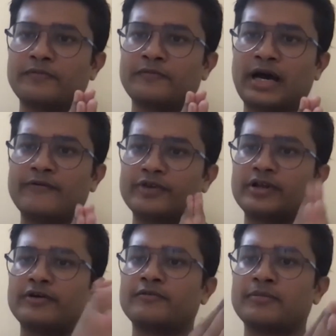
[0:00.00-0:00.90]

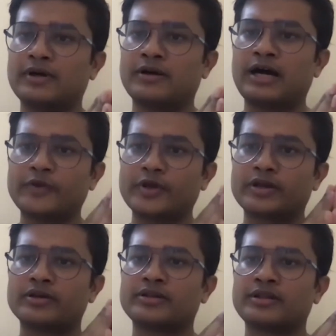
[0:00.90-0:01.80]

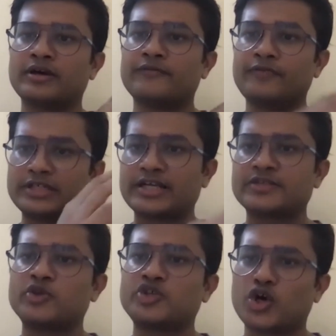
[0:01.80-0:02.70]
after a feature has
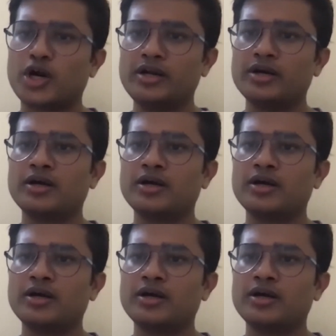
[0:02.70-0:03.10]
matured.